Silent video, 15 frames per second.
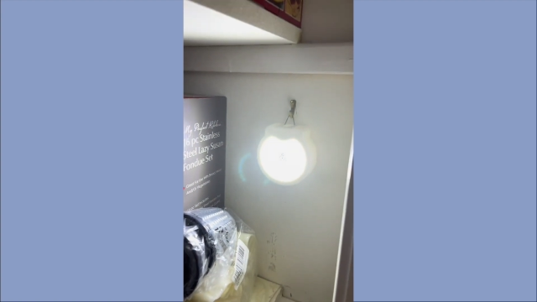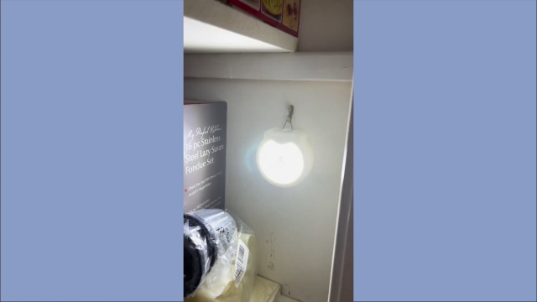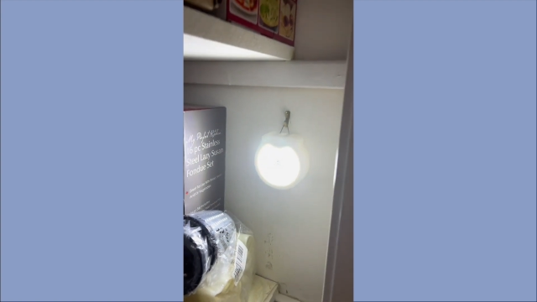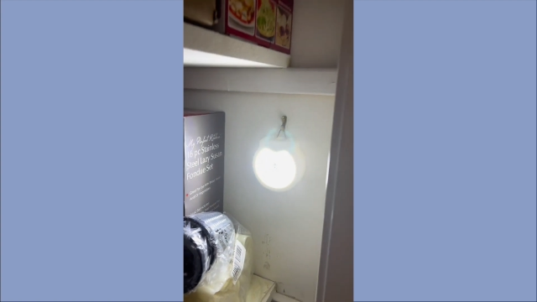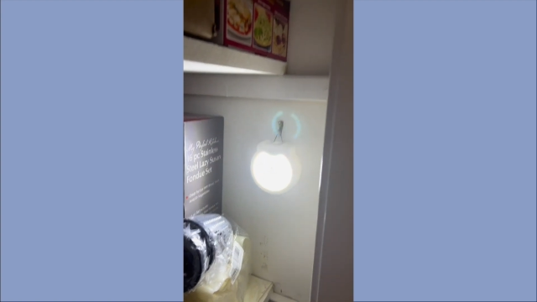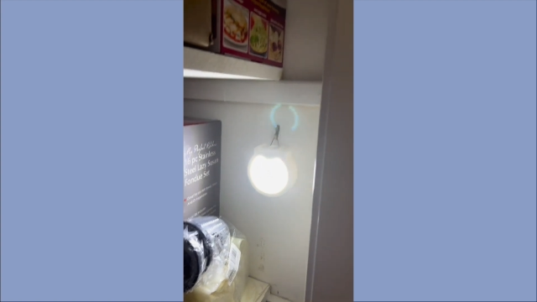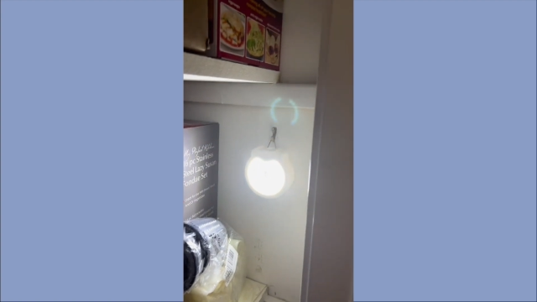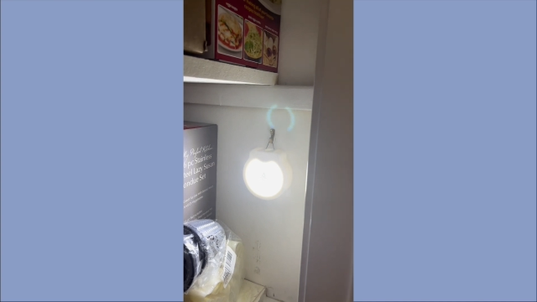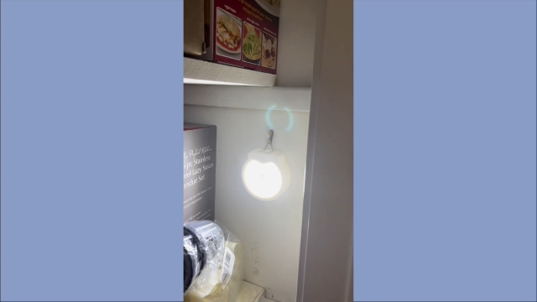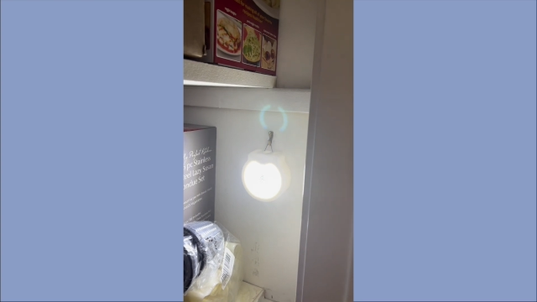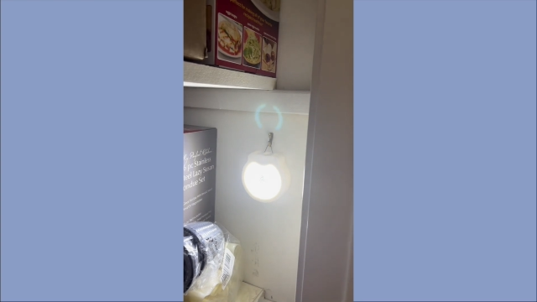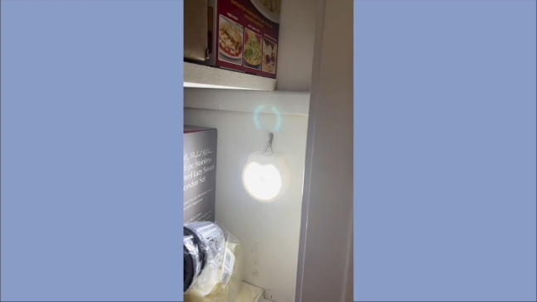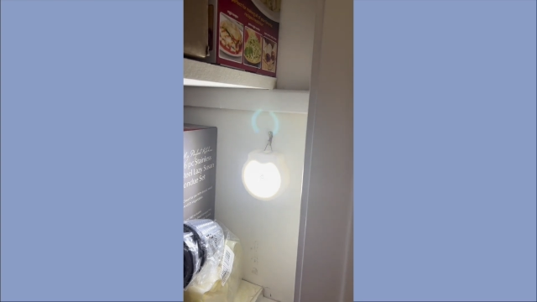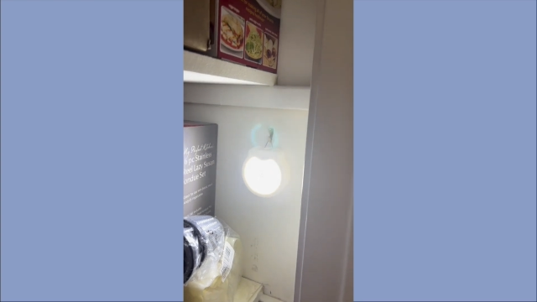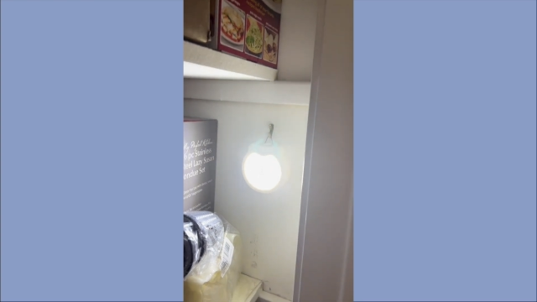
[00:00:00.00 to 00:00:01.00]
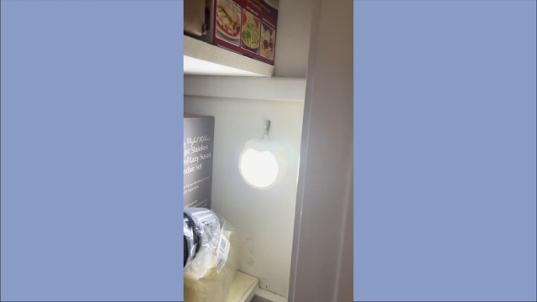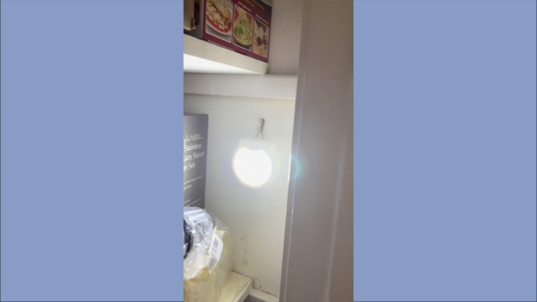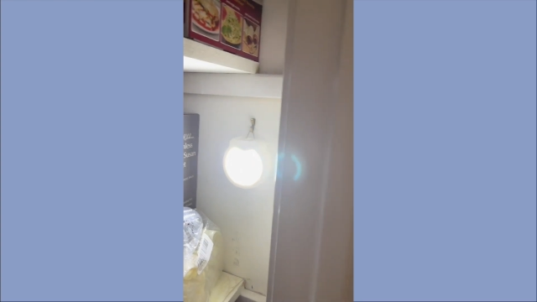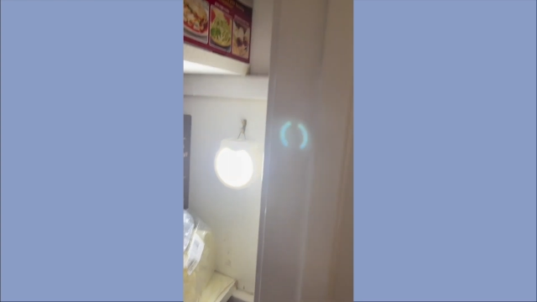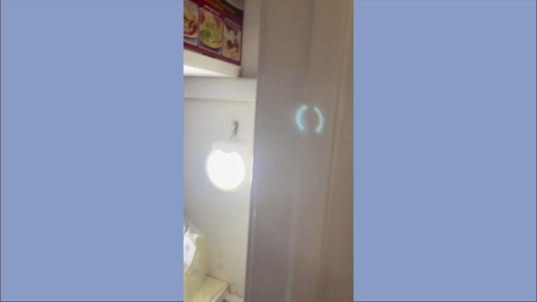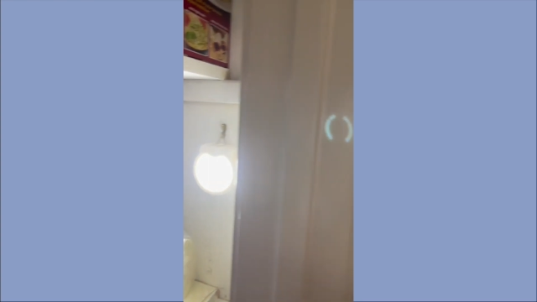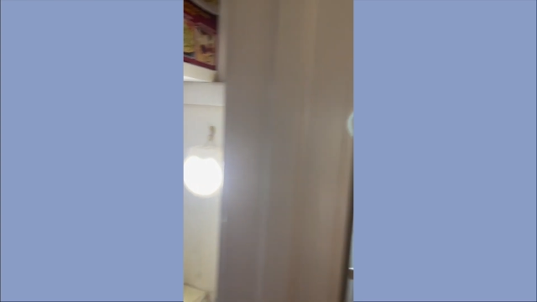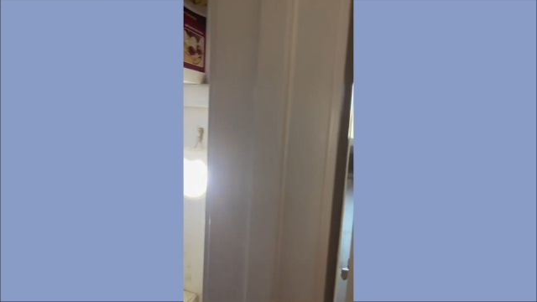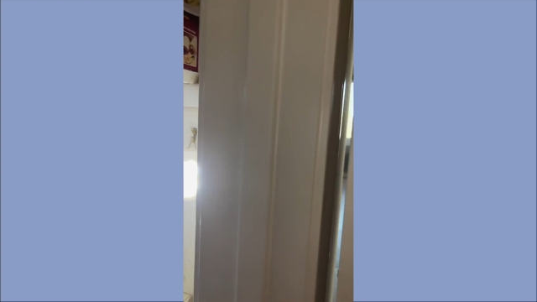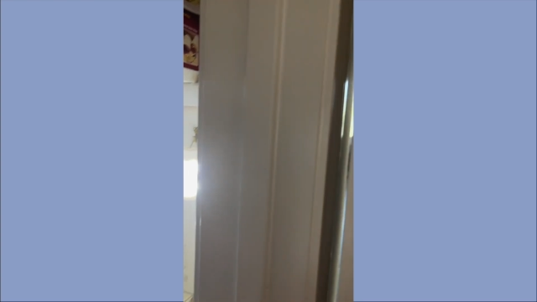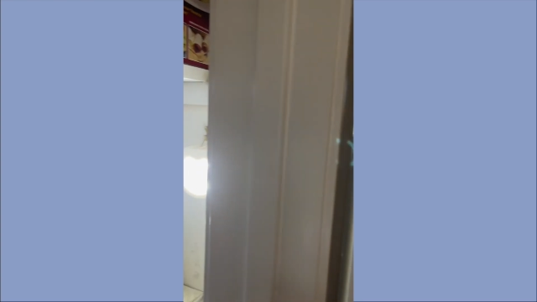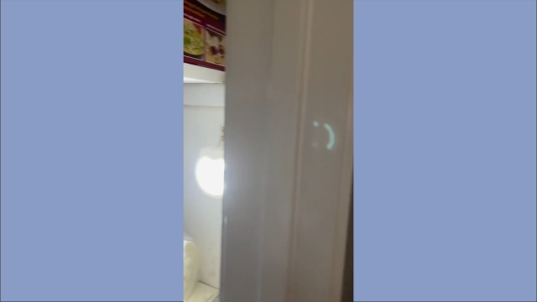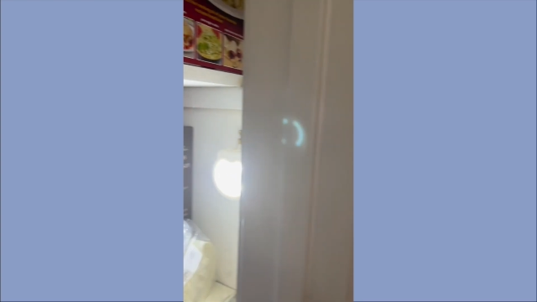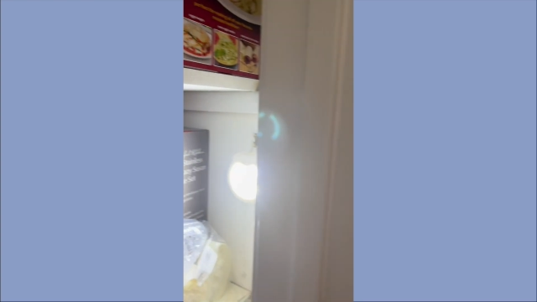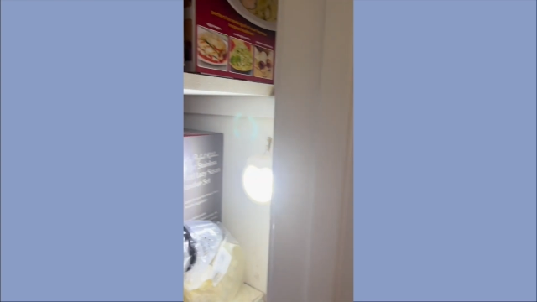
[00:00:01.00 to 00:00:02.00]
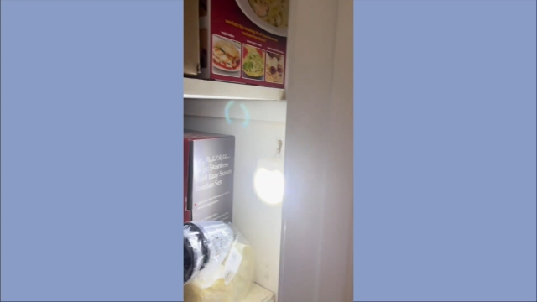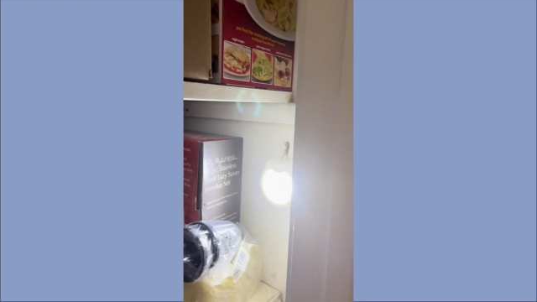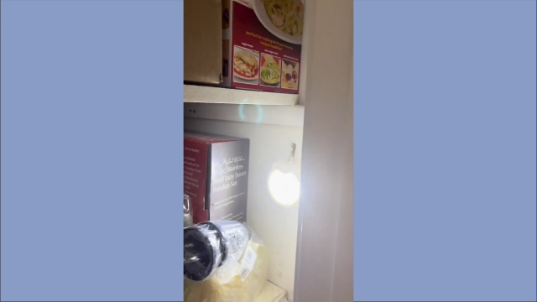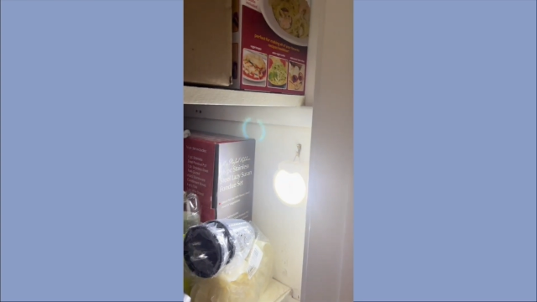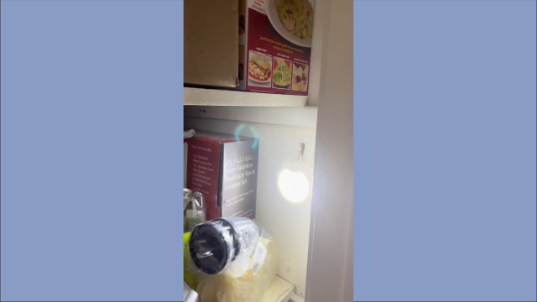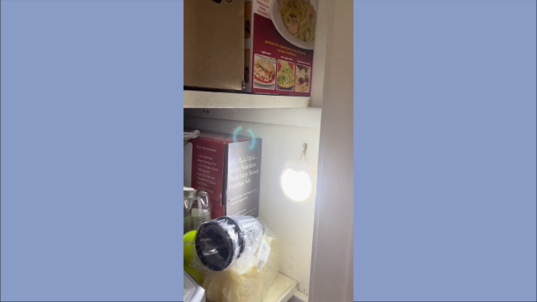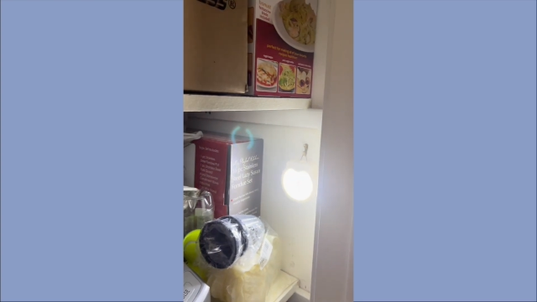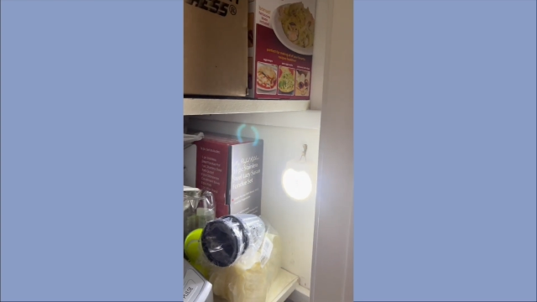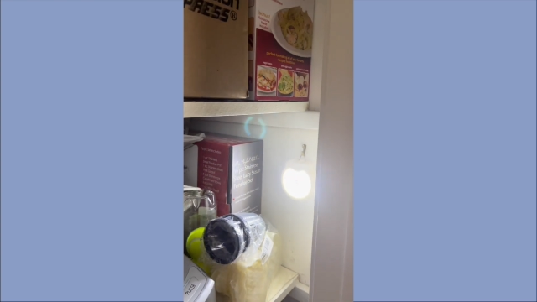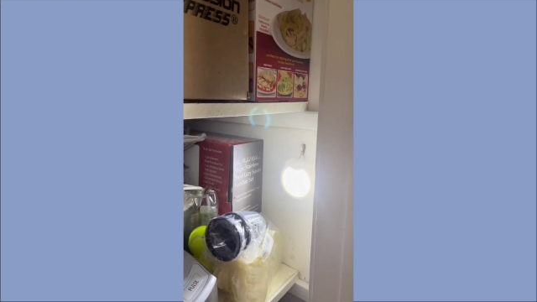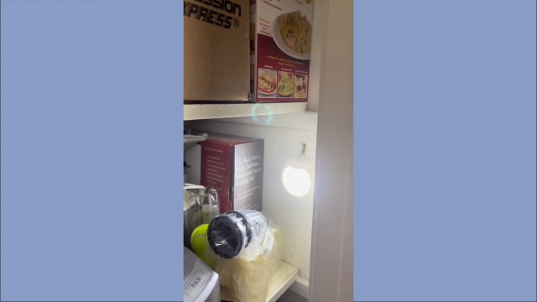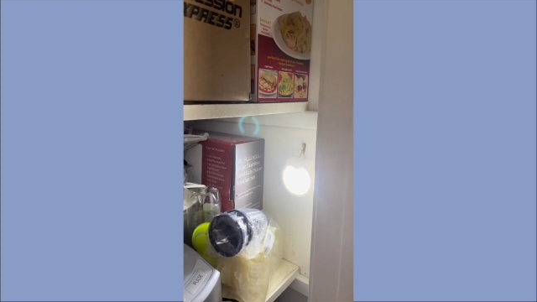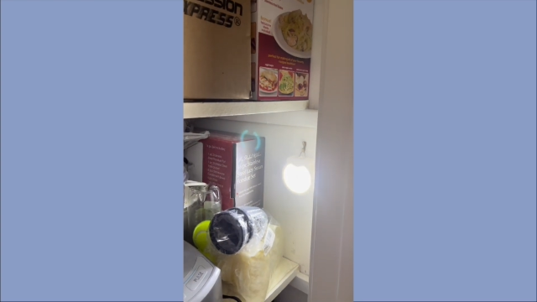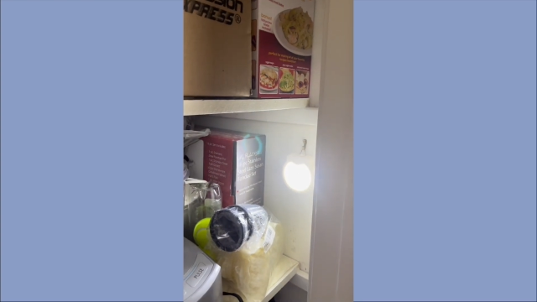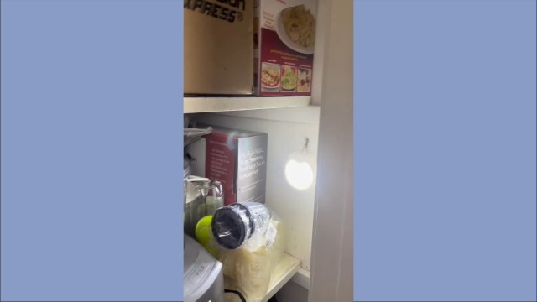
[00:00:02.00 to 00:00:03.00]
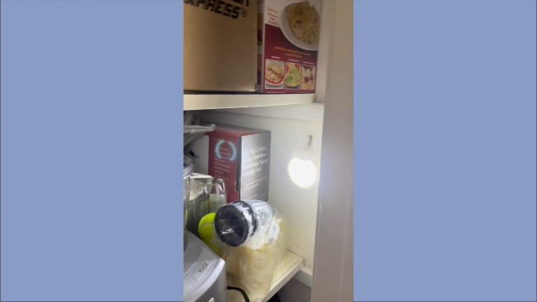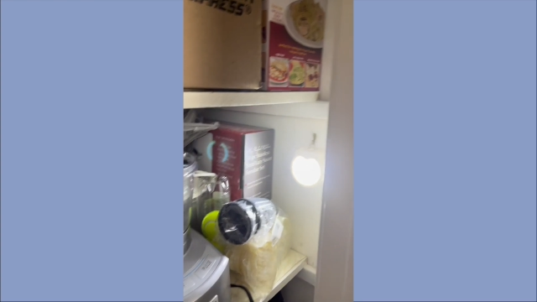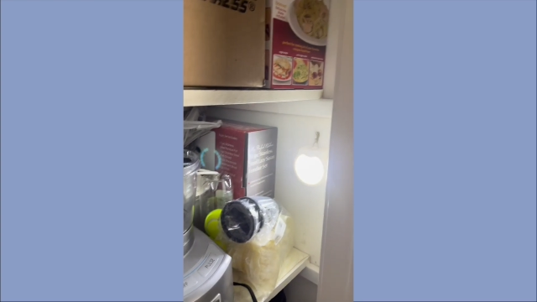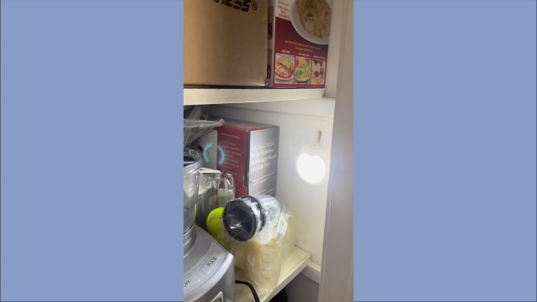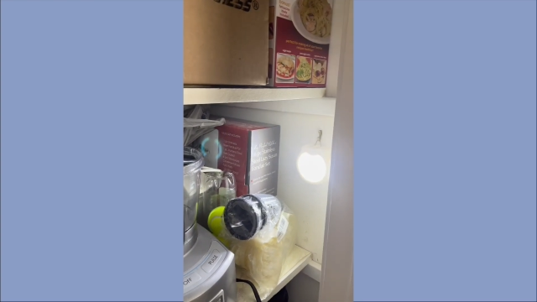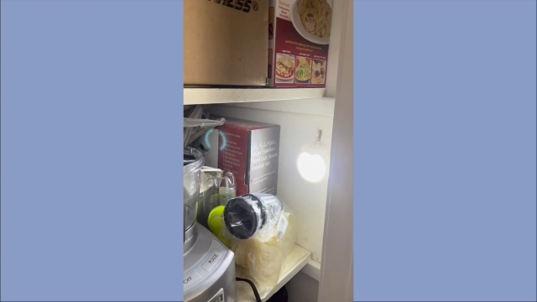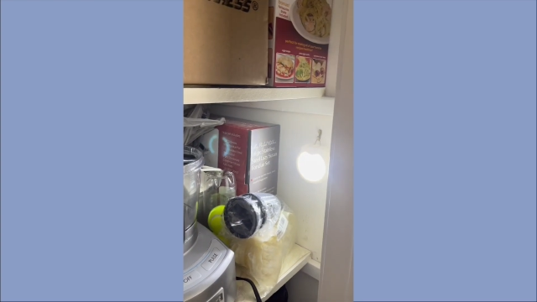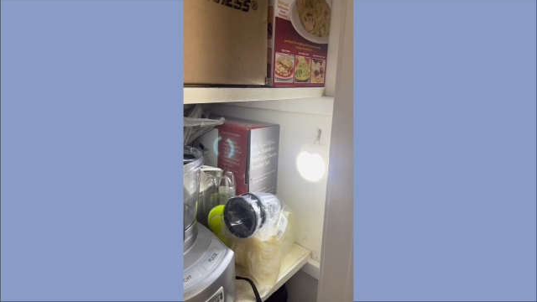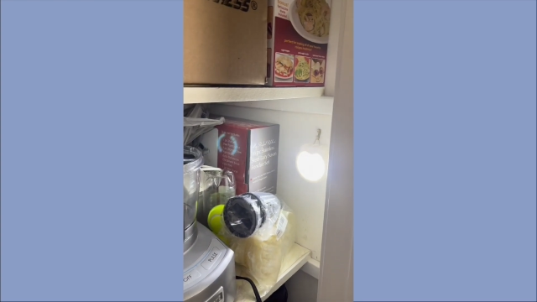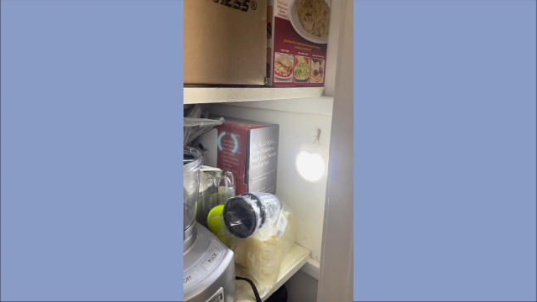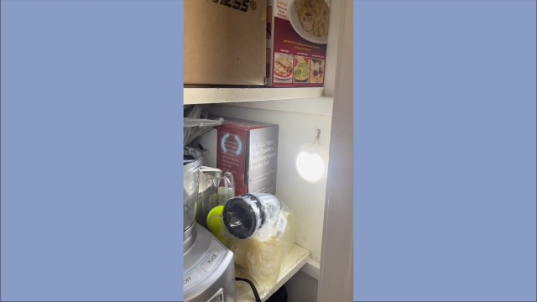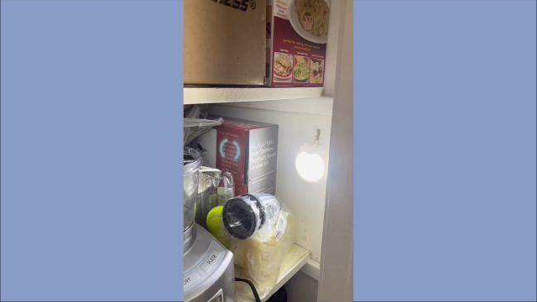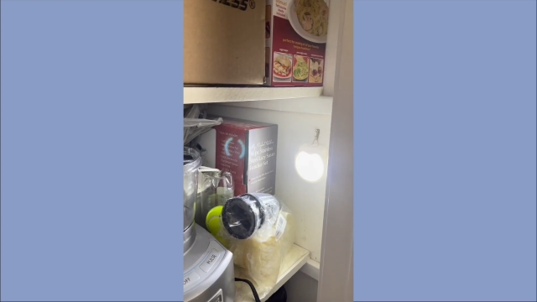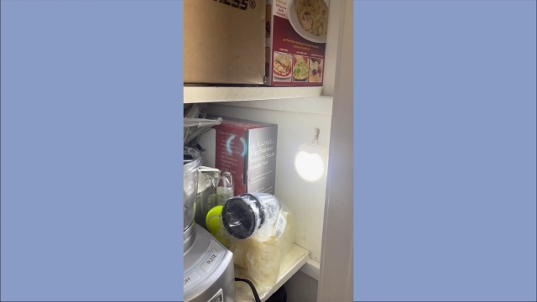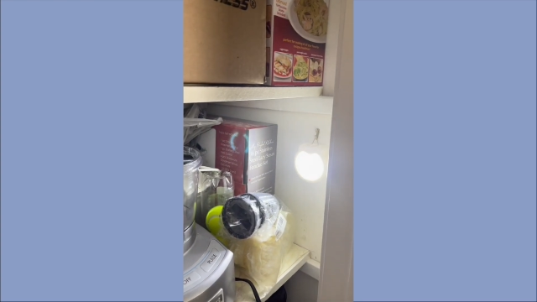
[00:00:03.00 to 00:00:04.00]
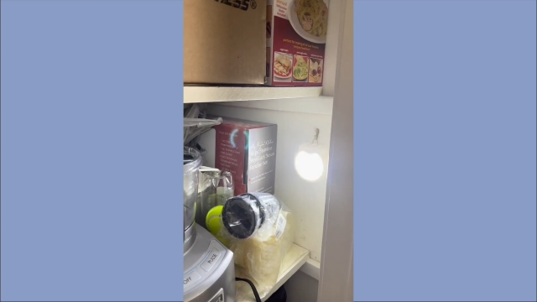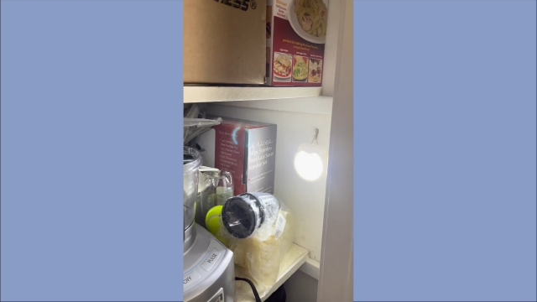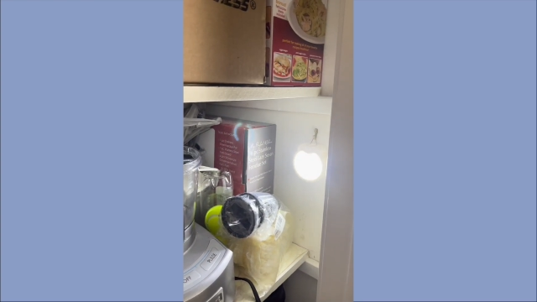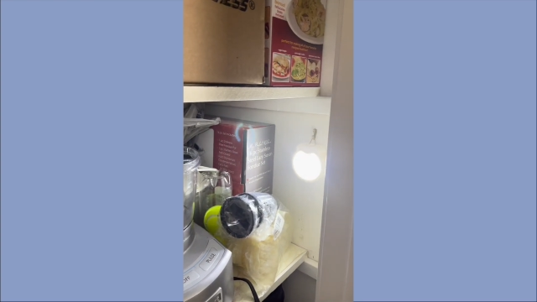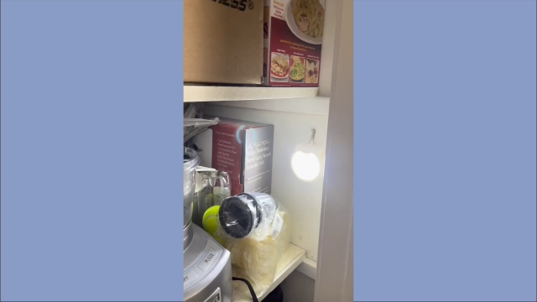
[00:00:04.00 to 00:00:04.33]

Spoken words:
[unreadable: no face in view]